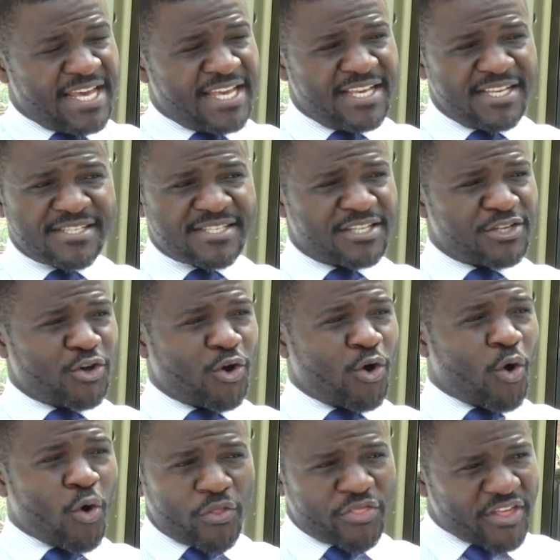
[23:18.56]
He's an
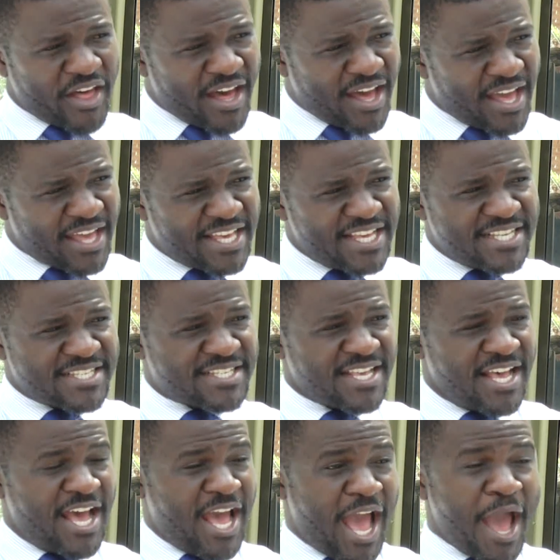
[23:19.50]
author, he's
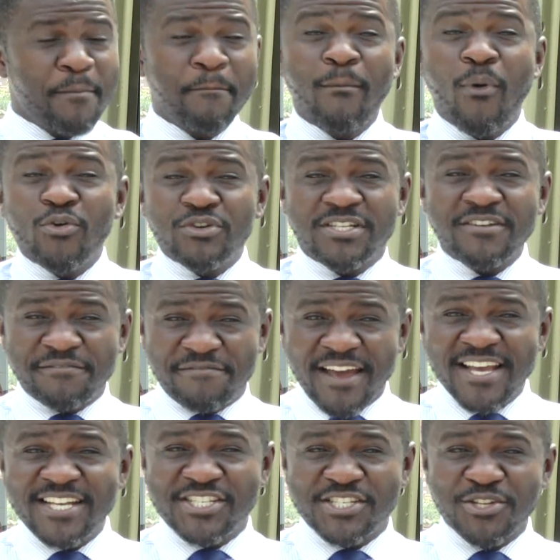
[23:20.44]
a
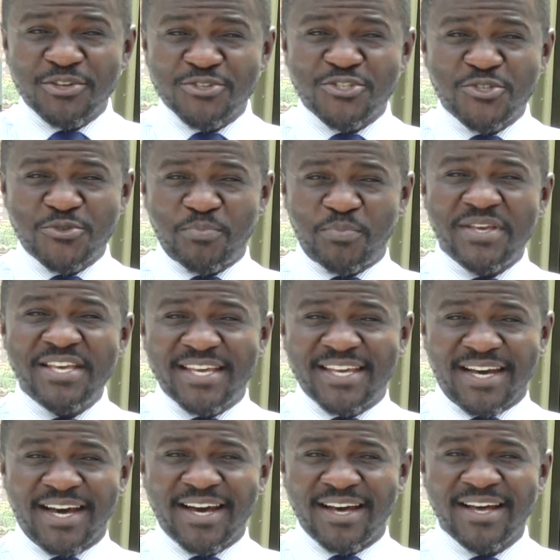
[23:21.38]
motivational
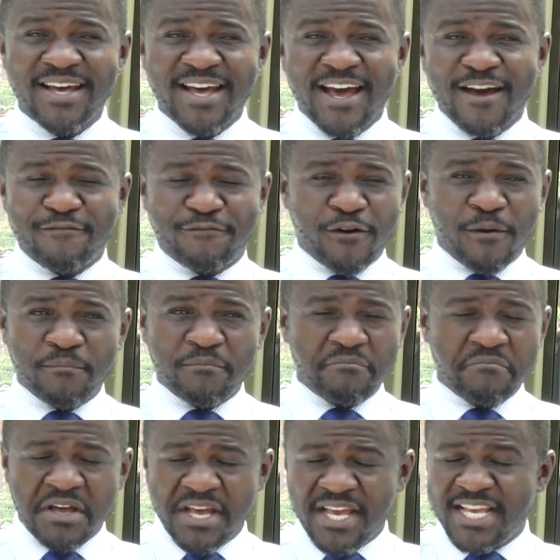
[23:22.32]
speaker.
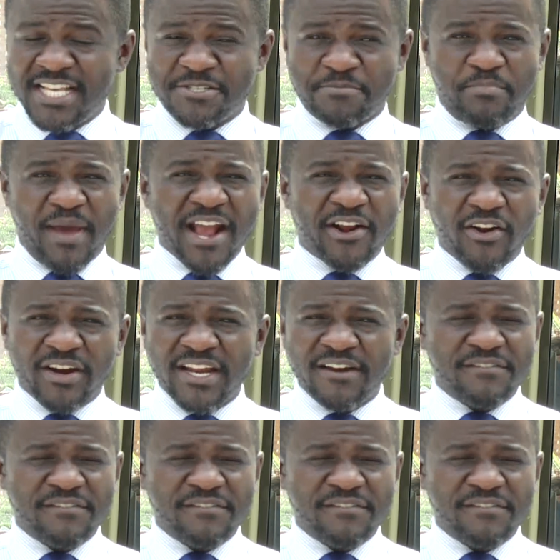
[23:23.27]
From his background and